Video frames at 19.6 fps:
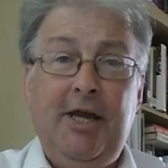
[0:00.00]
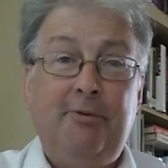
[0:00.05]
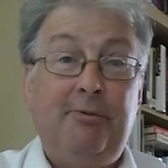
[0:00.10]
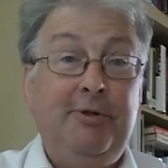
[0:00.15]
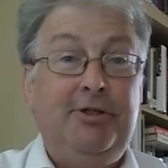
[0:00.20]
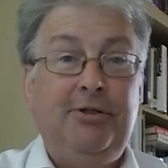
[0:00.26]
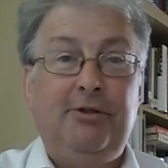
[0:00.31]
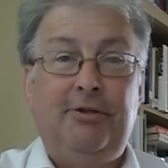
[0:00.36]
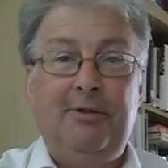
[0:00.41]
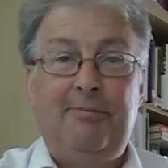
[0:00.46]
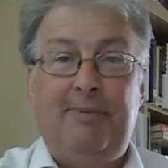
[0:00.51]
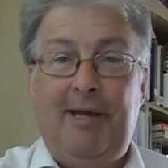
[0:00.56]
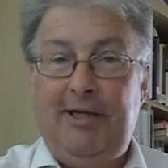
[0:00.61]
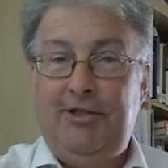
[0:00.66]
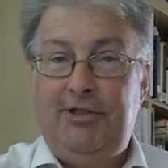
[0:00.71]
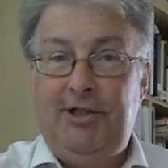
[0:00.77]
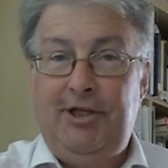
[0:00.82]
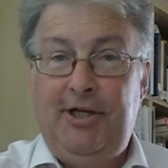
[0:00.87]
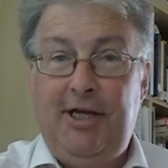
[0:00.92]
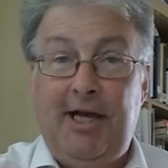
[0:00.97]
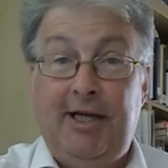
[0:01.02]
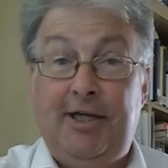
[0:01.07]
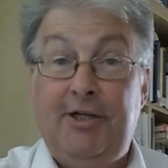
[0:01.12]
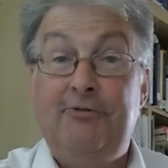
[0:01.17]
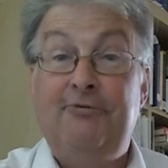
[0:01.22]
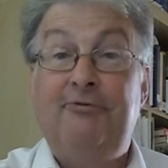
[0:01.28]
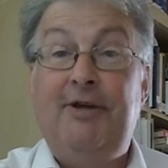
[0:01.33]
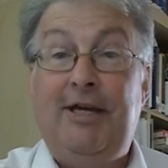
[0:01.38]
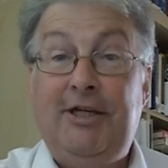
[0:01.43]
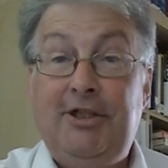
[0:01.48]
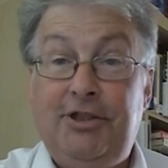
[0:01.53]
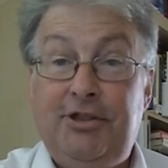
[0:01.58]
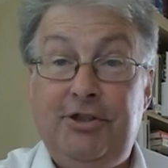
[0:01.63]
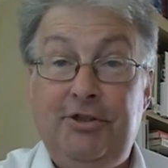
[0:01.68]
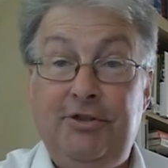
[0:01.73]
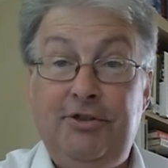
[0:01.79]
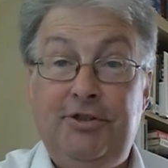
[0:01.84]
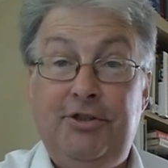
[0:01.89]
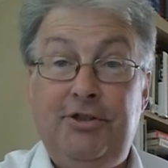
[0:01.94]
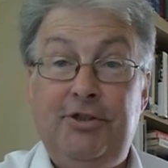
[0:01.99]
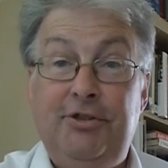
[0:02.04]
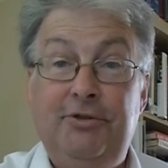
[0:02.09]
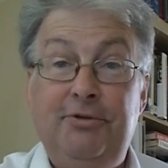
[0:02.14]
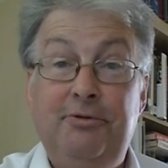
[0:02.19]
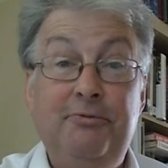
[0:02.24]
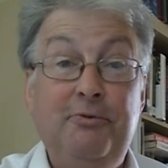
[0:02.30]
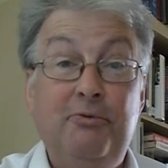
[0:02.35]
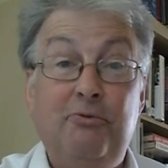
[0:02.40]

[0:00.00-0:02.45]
We talk about a convention to